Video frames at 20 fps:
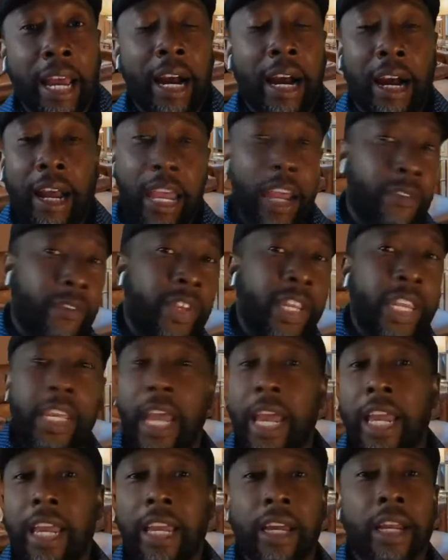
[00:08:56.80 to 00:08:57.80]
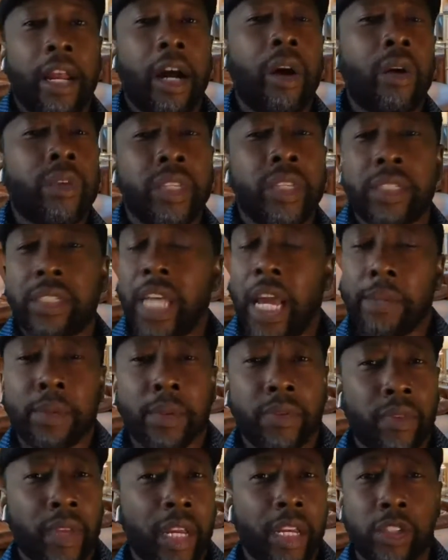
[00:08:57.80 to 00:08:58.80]
FDA and all these types of
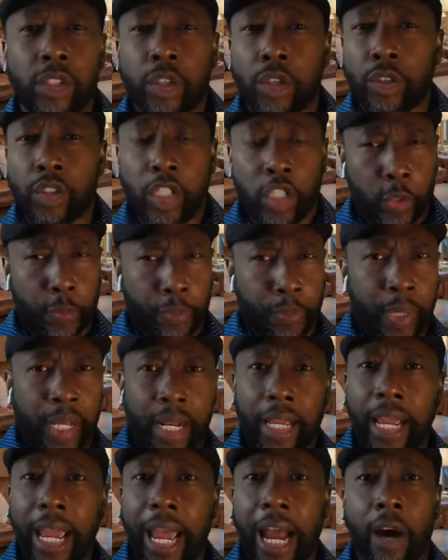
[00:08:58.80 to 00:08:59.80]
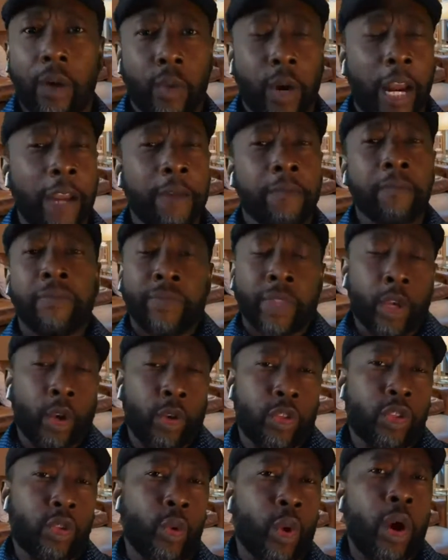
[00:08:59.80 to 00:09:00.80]
things you're just spitting out, right?
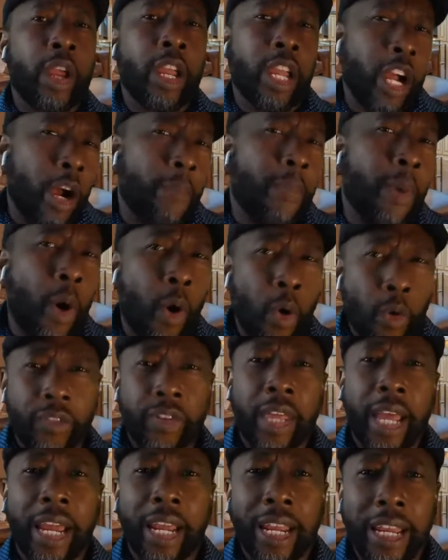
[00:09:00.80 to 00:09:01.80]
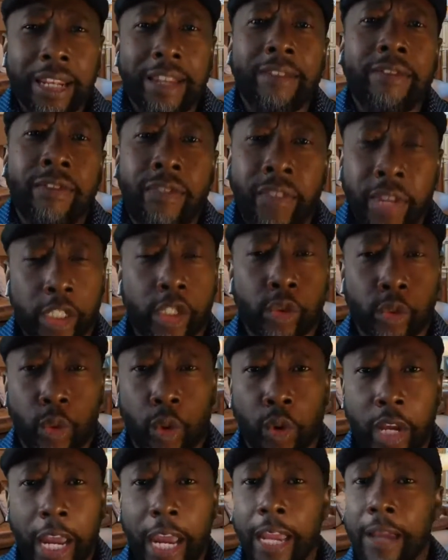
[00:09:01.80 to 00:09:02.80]
You're throwing up over that individual.
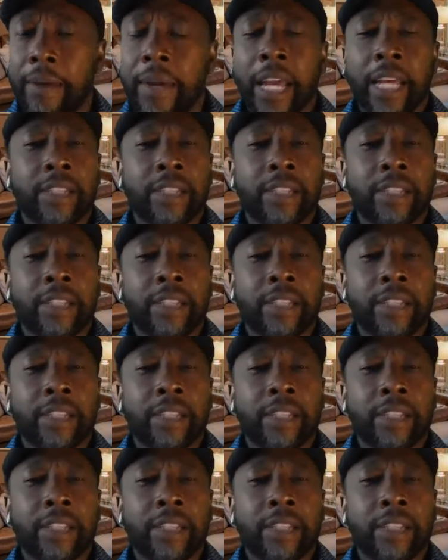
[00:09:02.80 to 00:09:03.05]
Okay.